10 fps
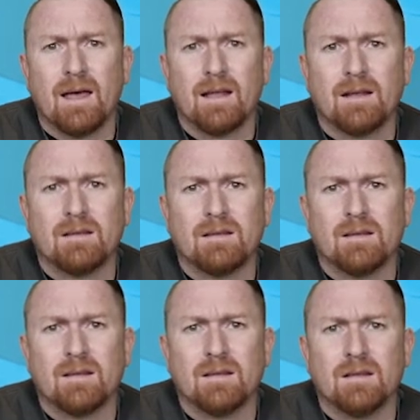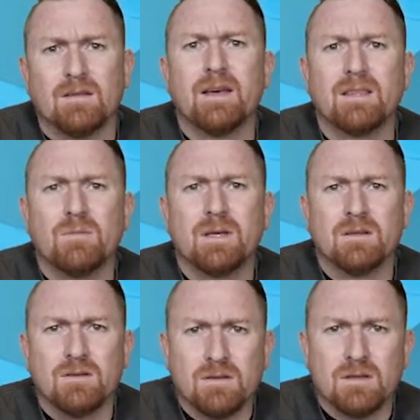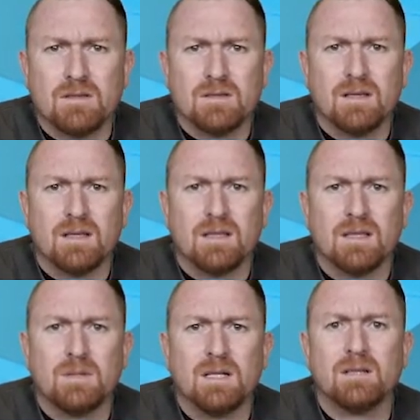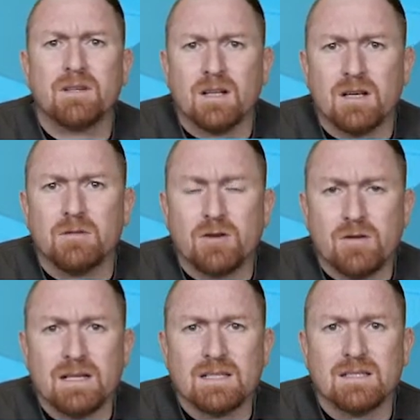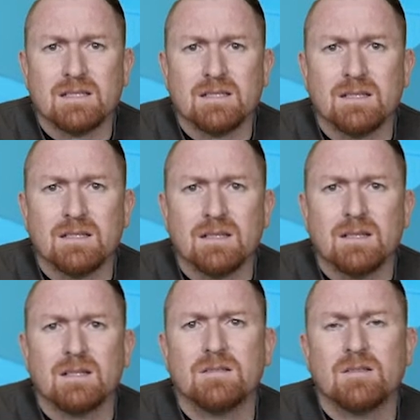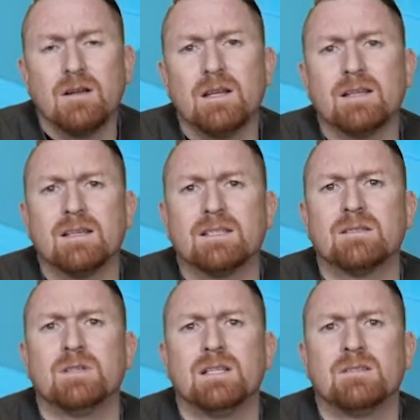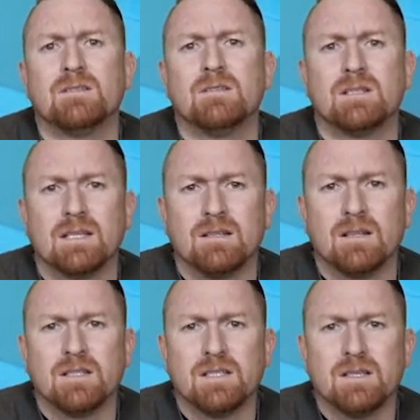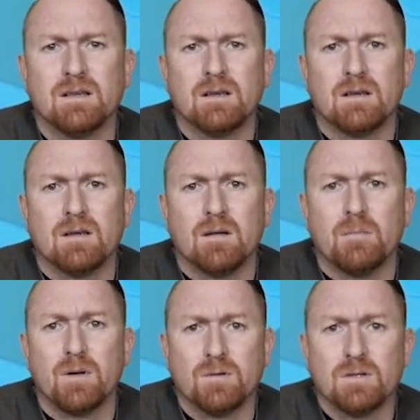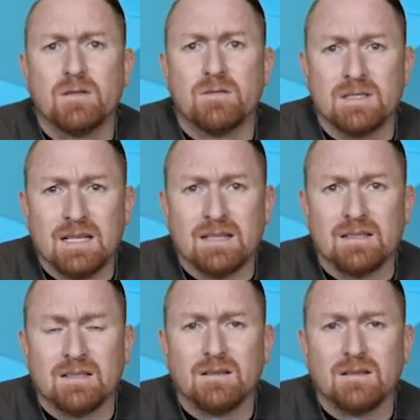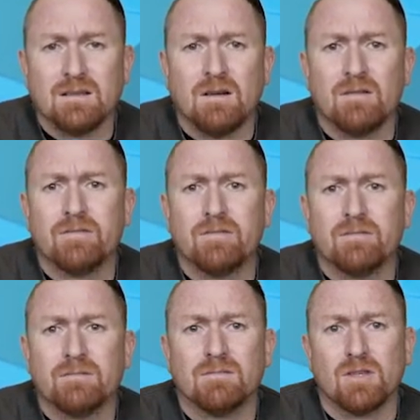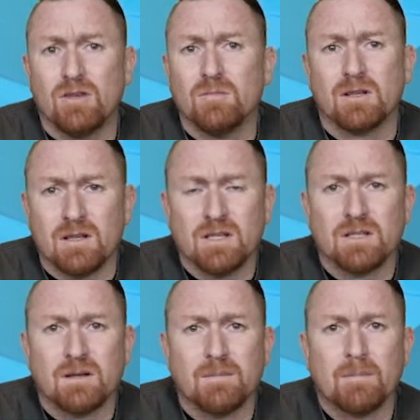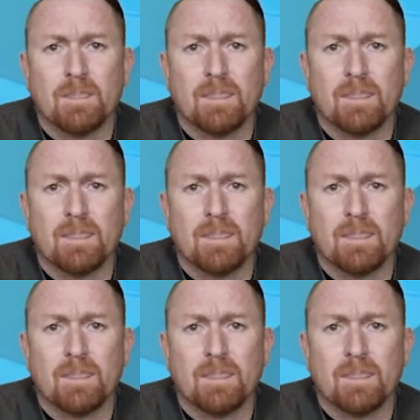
And the fact that we can do this in the middle of a global crisis is not only testimony to the technology, but also the resilience of the human condition.